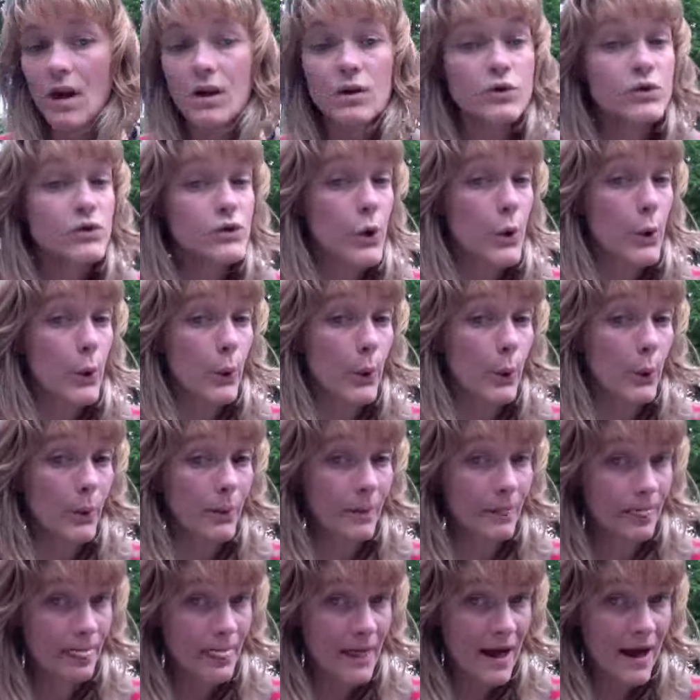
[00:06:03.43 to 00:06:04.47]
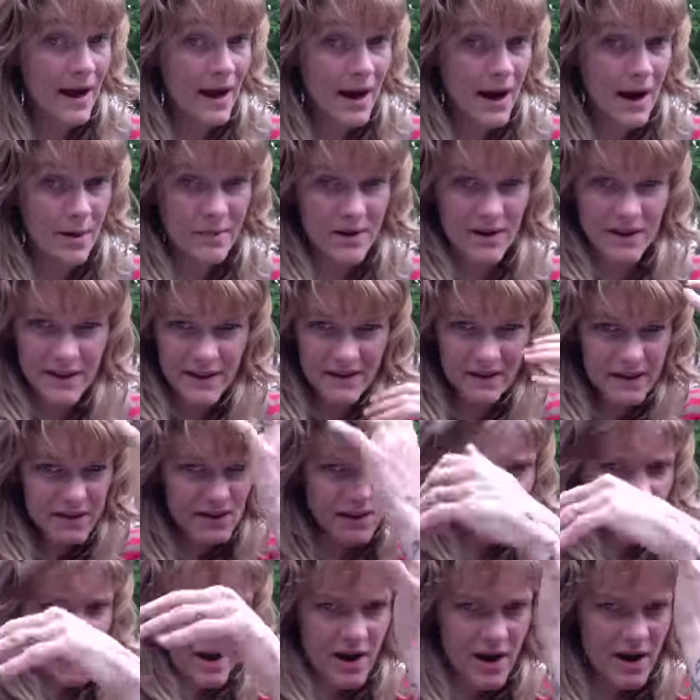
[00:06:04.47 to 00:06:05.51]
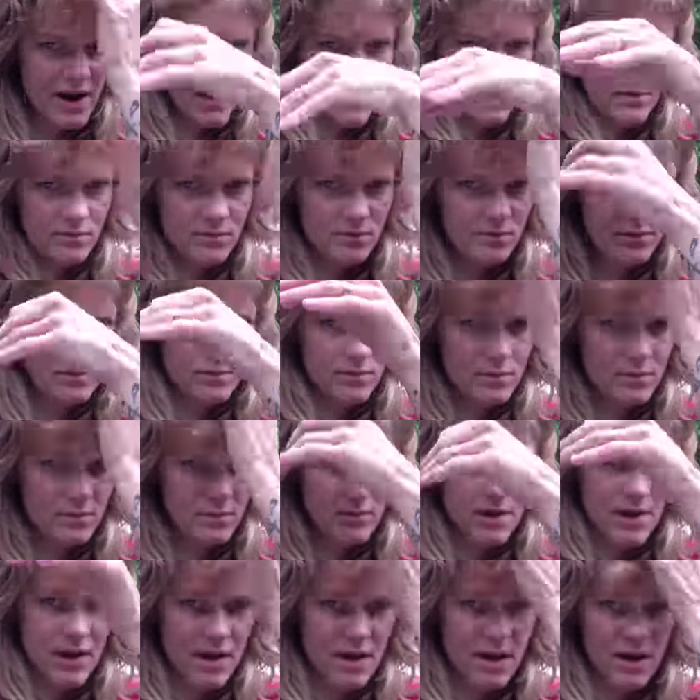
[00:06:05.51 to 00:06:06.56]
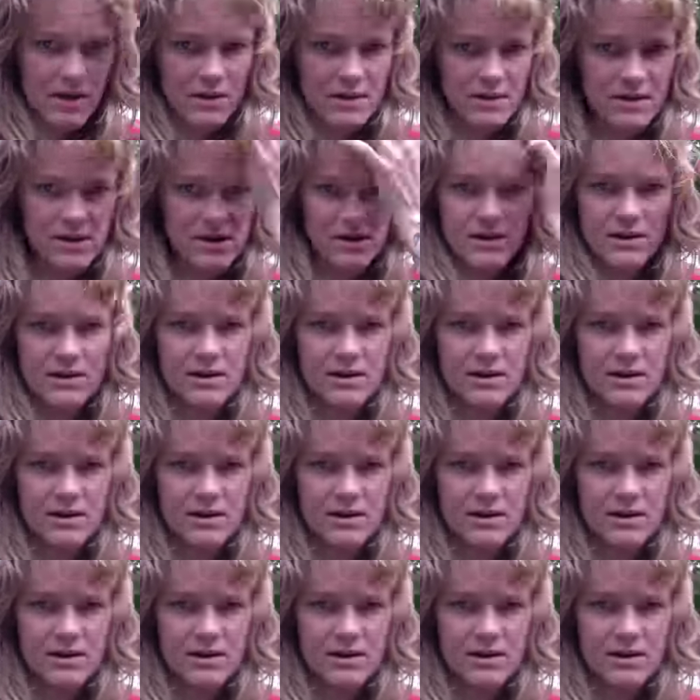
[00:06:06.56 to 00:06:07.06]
So I'm gonna let these dry, and